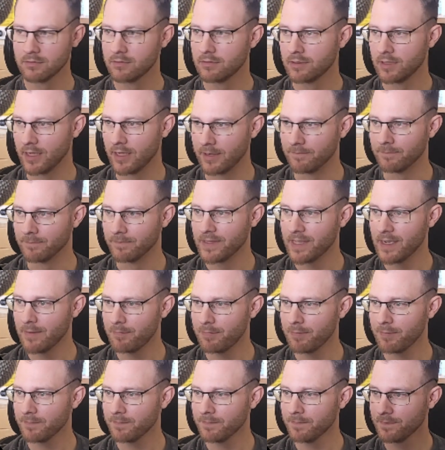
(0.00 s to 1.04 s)
Okay,
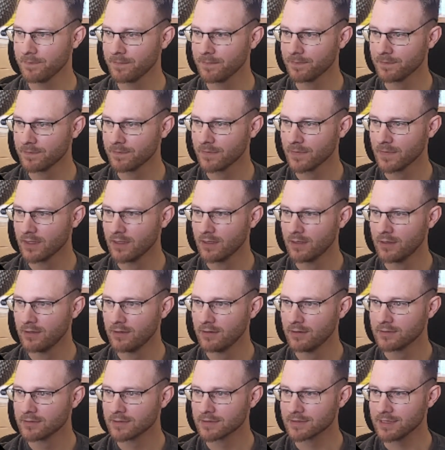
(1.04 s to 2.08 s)
yep.
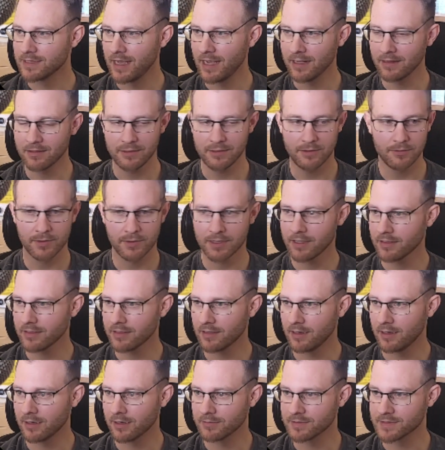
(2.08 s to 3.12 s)
Exactly what I
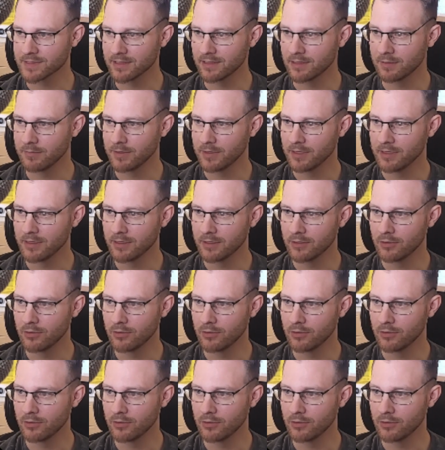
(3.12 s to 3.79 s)
thought it was going to be.